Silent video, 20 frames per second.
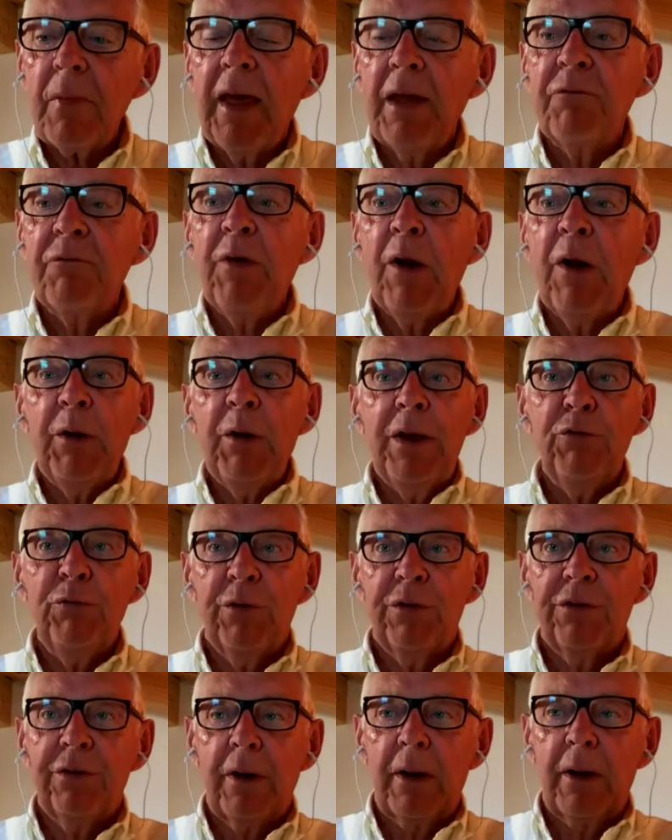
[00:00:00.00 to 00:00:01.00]
Very
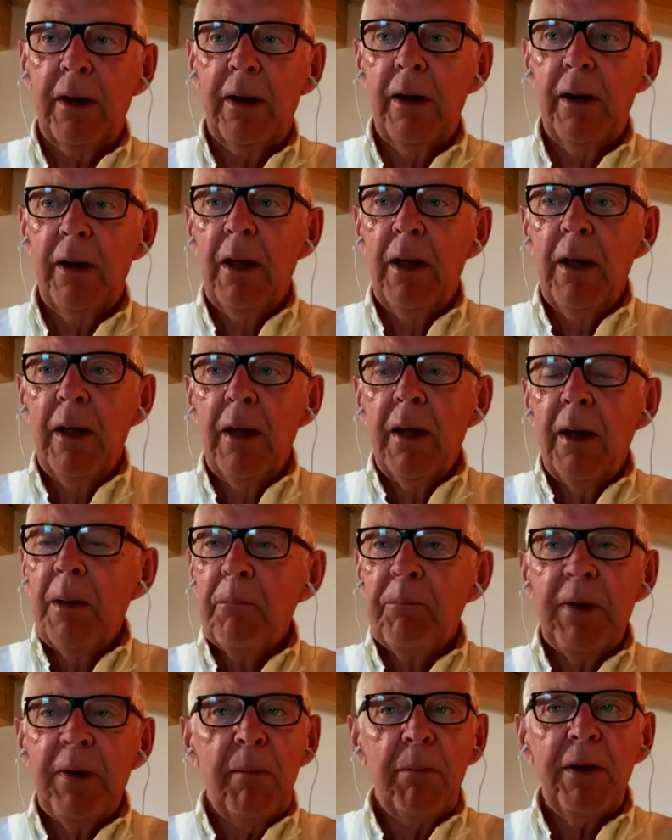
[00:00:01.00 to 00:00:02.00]
interestingly,
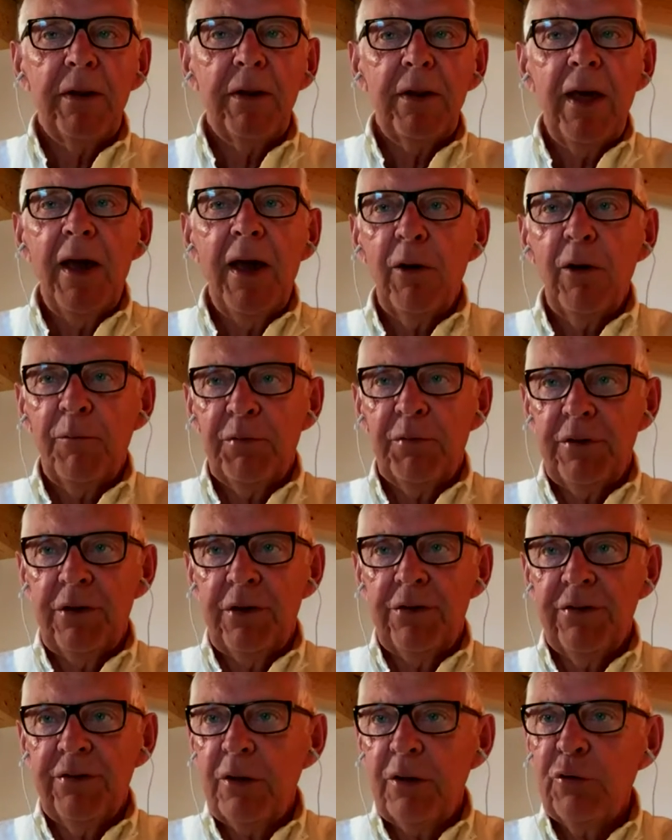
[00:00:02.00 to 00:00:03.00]
people in the head office,
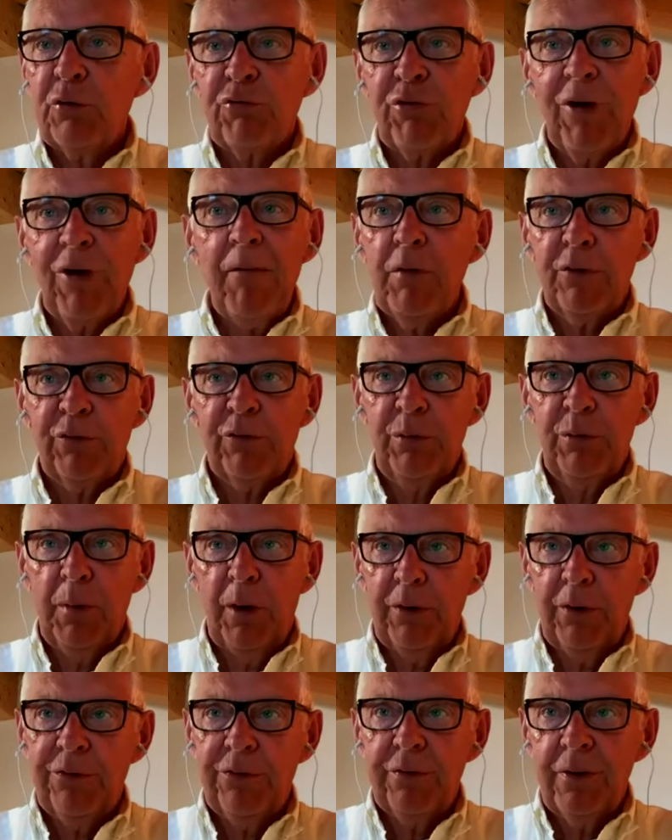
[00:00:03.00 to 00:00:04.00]
they said, "You travel too
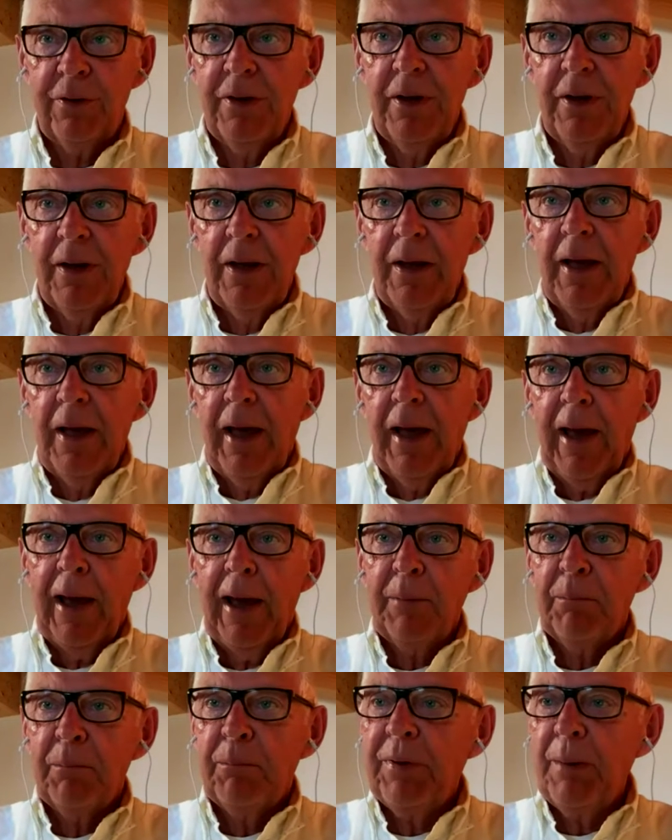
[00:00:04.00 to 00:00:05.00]
much."
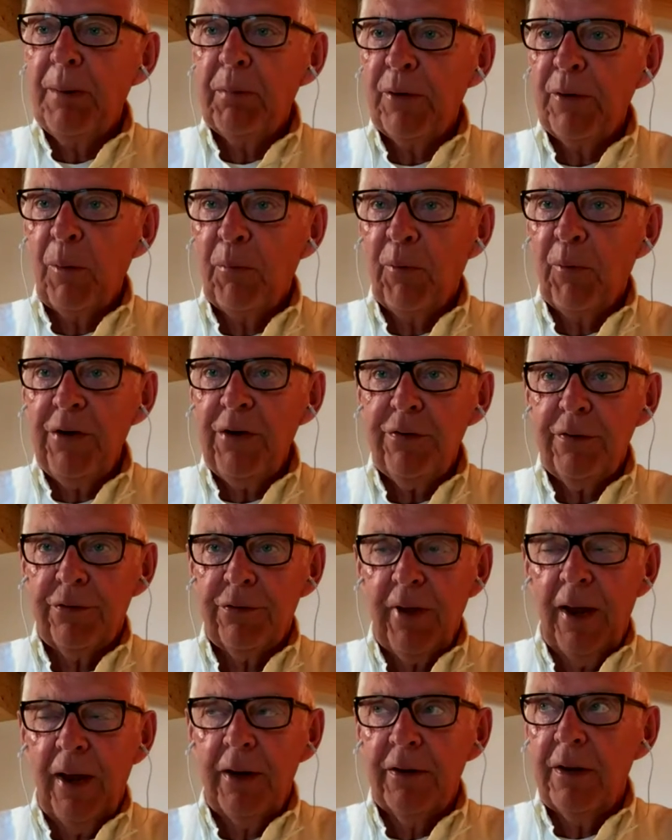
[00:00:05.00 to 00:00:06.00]
And people in
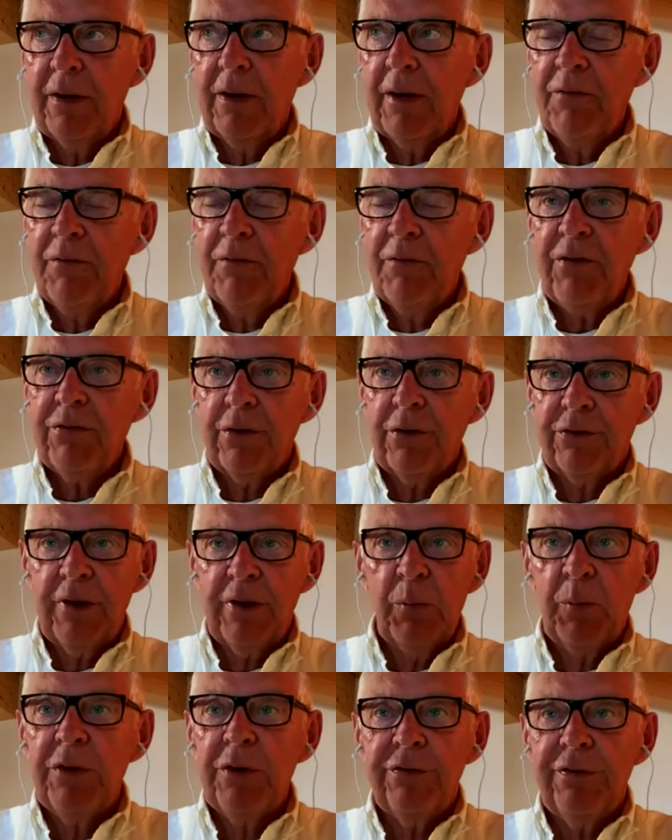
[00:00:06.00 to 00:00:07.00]
operations and the investors
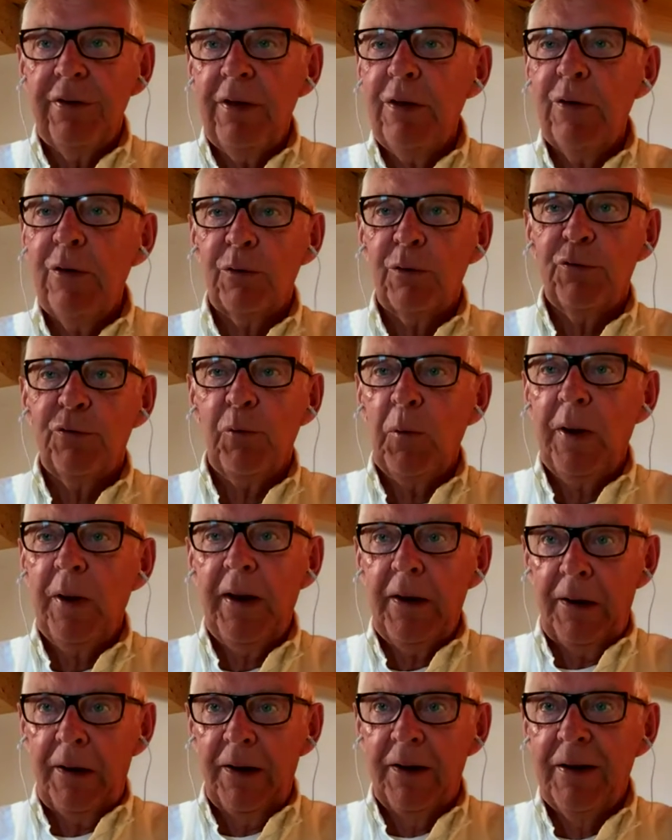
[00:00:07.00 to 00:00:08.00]
say, "We see you too
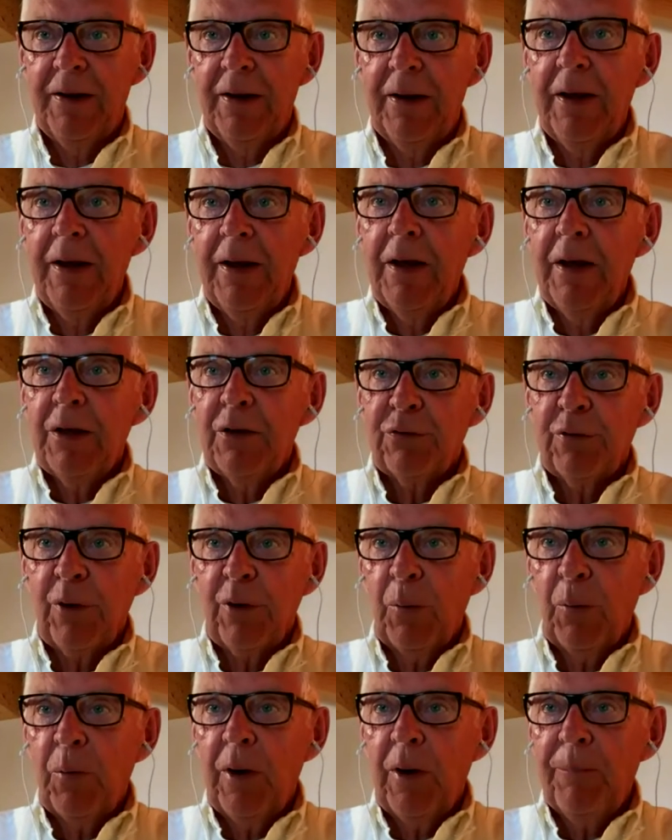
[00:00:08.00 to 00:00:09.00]
little."
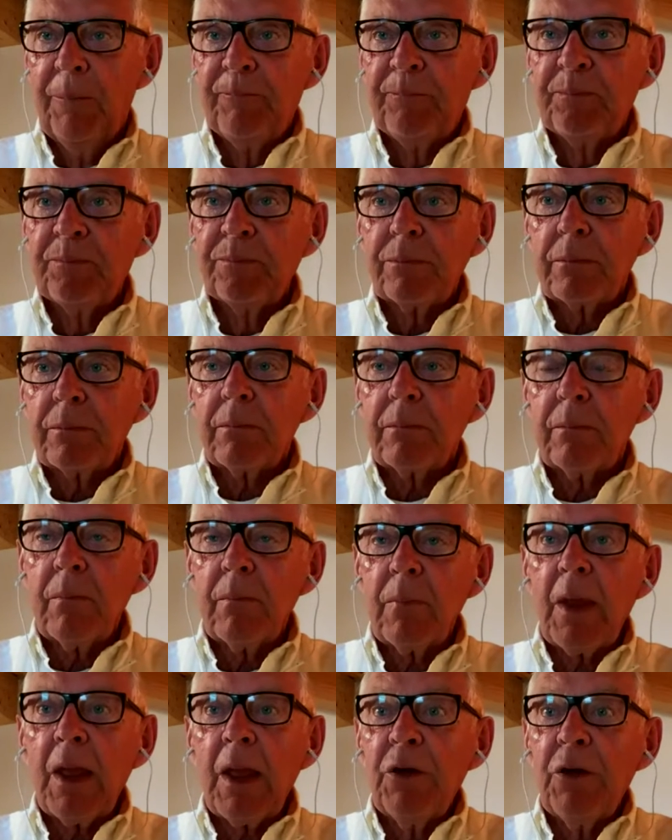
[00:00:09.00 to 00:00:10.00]
So
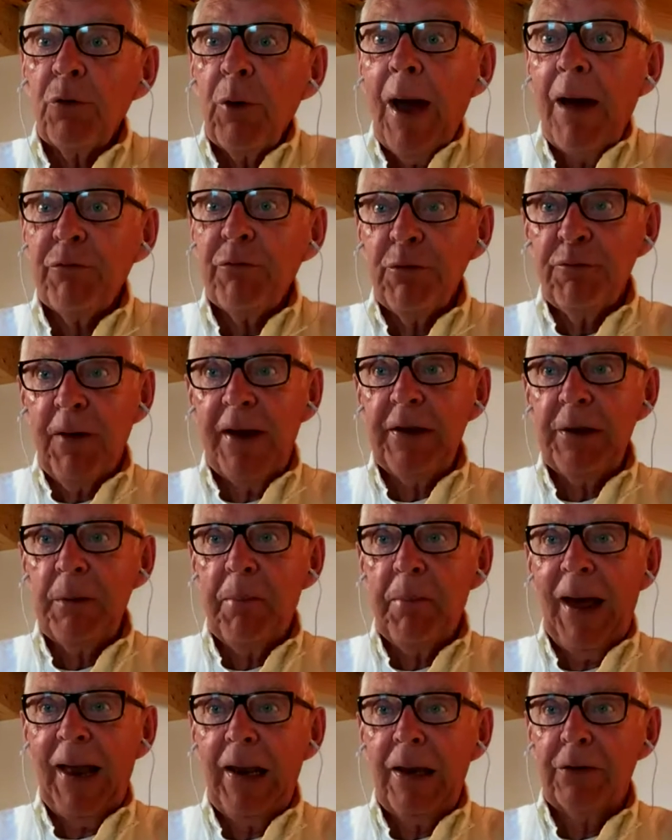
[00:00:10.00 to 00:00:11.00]
you have to find the
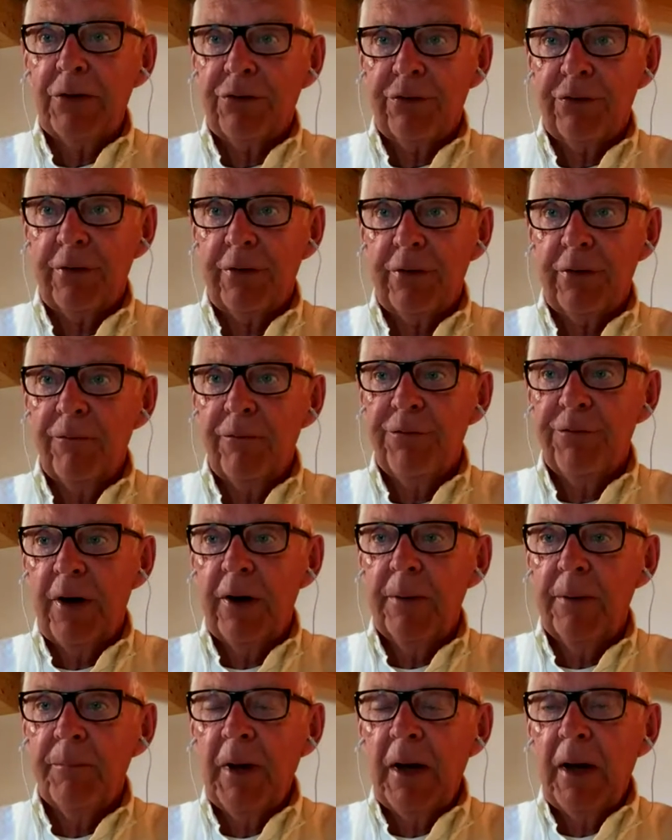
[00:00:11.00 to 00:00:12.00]
balance of
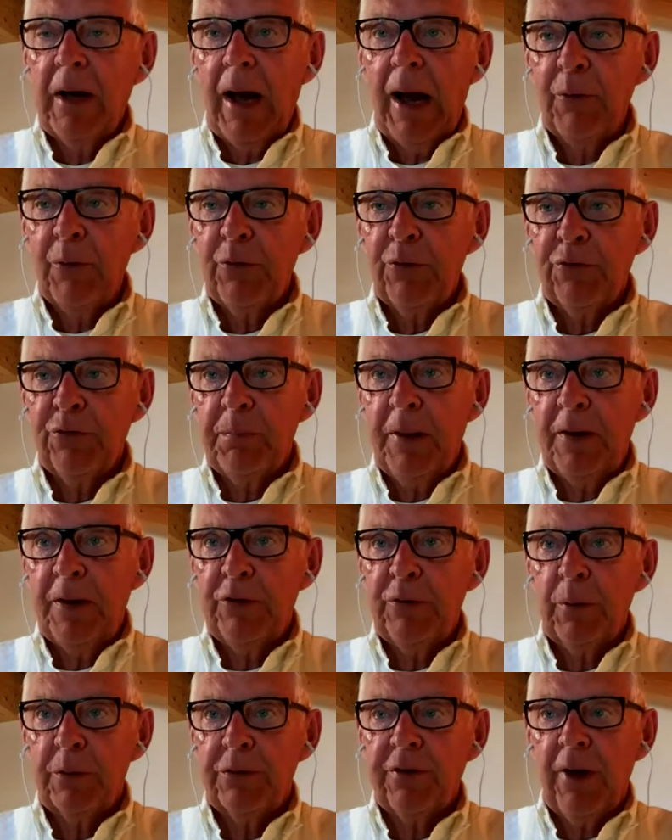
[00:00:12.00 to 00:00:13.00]
how you
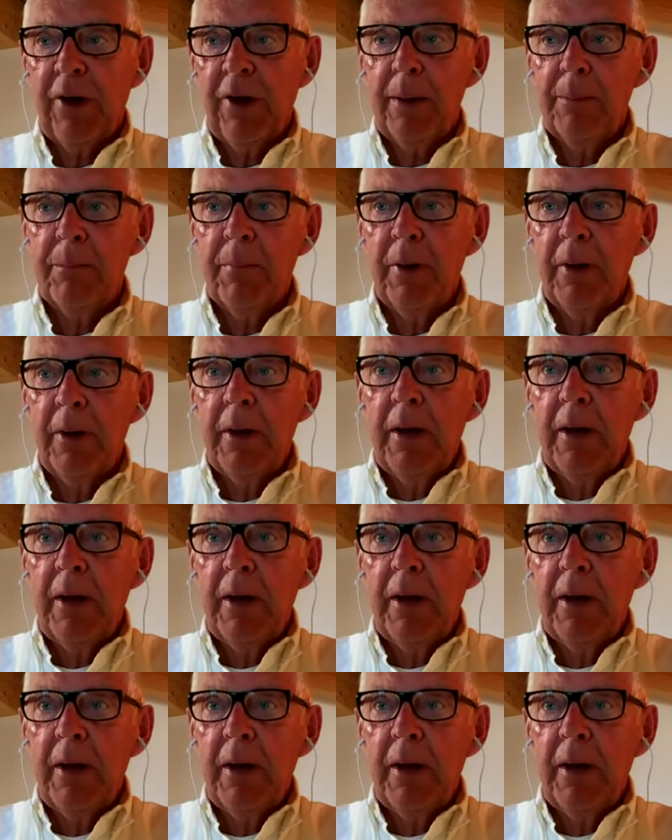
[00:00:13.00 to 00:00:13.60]
spend your time.